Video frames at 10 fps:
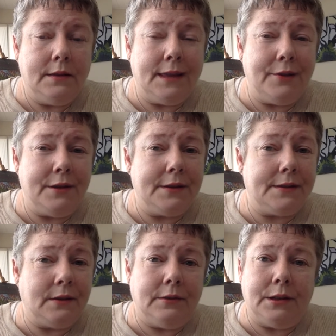there is
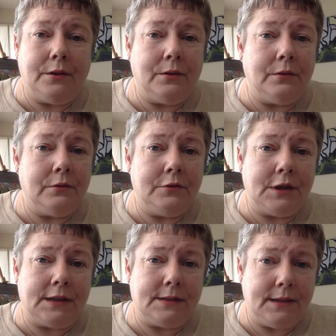so little
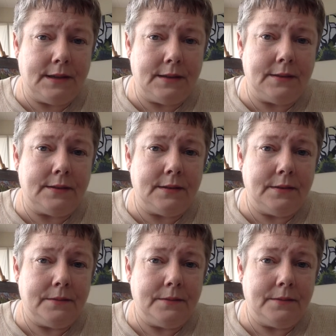justice.